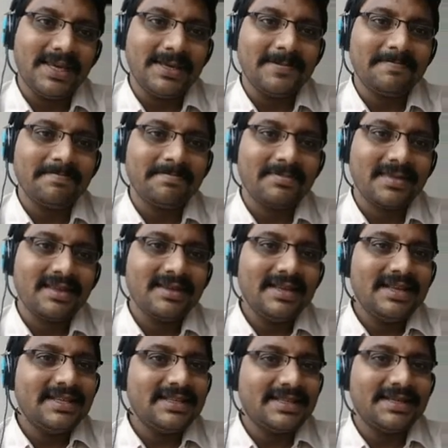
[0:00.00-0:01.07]
P.
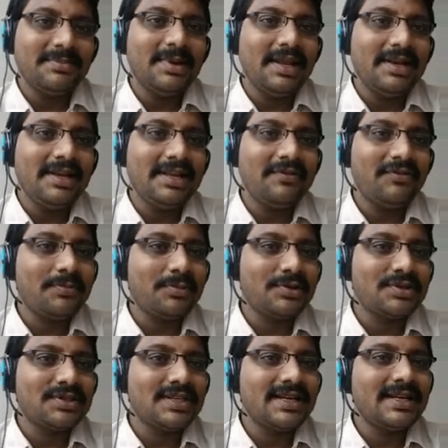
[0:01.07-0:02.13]
Similarly, if we
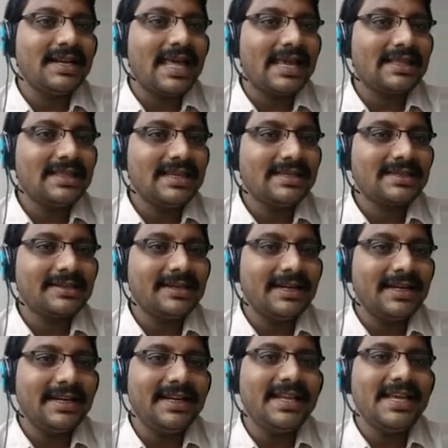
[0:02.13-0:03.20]
proceed like this,
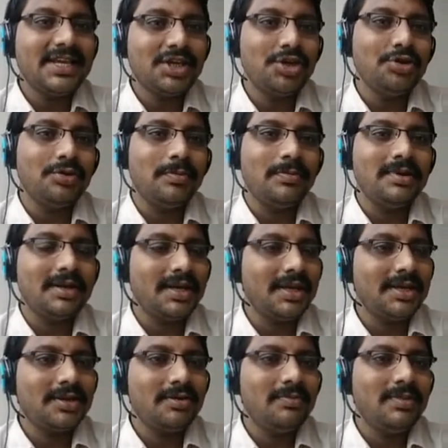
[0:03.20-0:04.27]
D cube
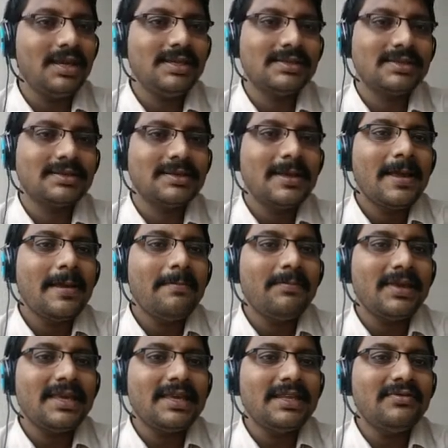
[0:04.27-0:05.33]
means
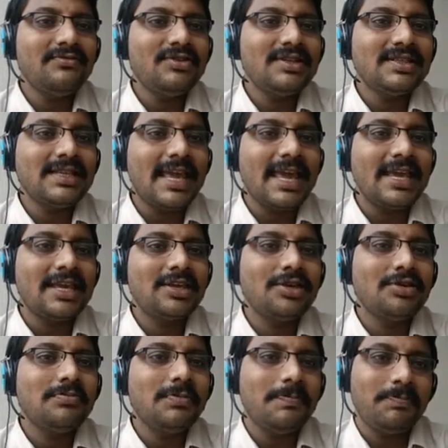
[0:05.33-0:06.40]
P inverse A
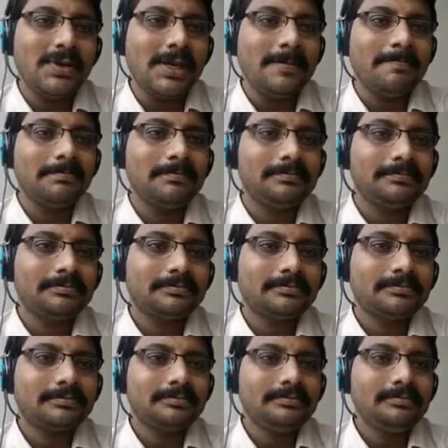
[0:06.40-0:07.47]
cube P.
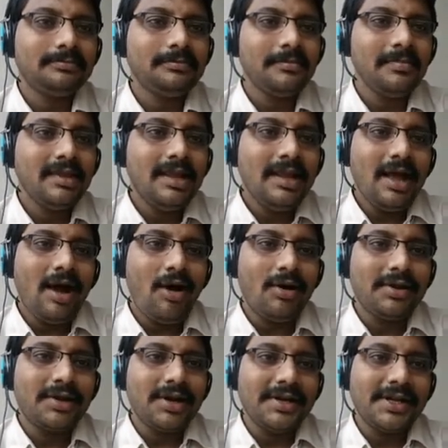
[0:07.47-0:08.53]

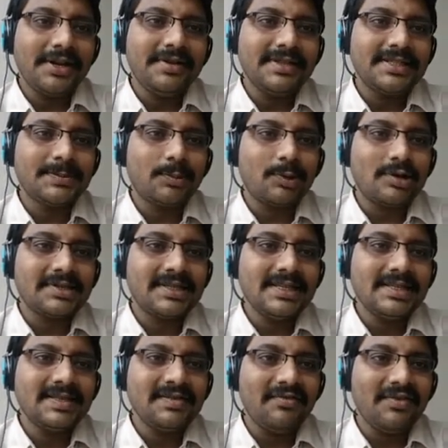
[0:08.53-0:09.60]
On continuing this
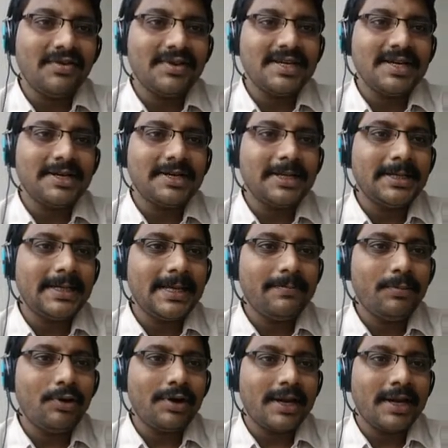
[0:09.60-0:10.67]
process, we will get D
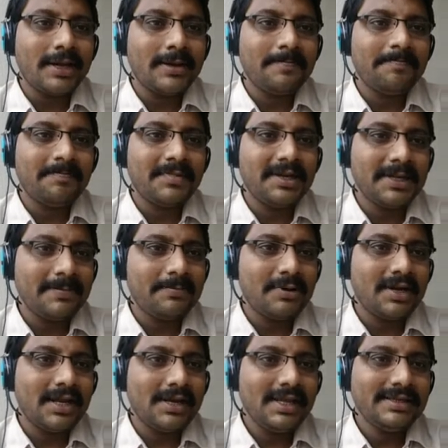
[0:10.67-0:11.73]
power n. D
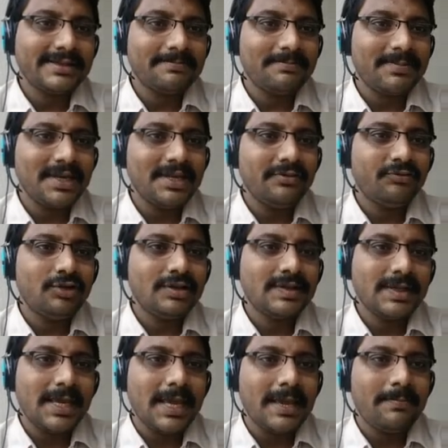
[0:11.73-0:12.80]
power n is P
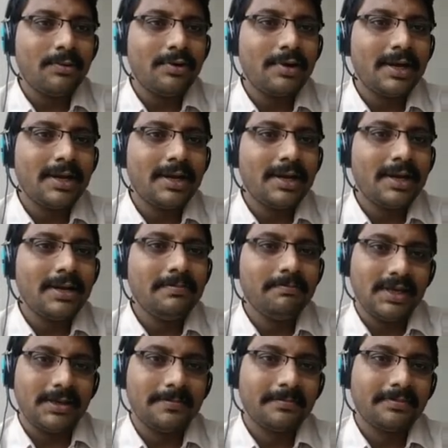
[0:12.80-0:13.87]
inverse A power
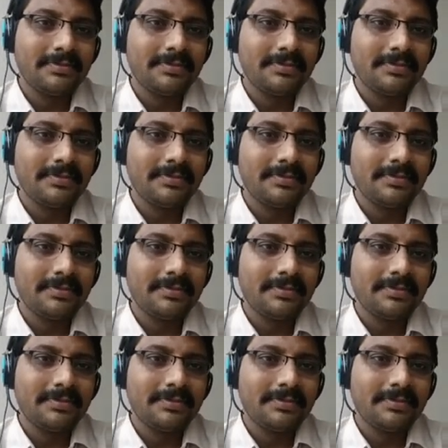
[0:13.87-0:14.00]
P.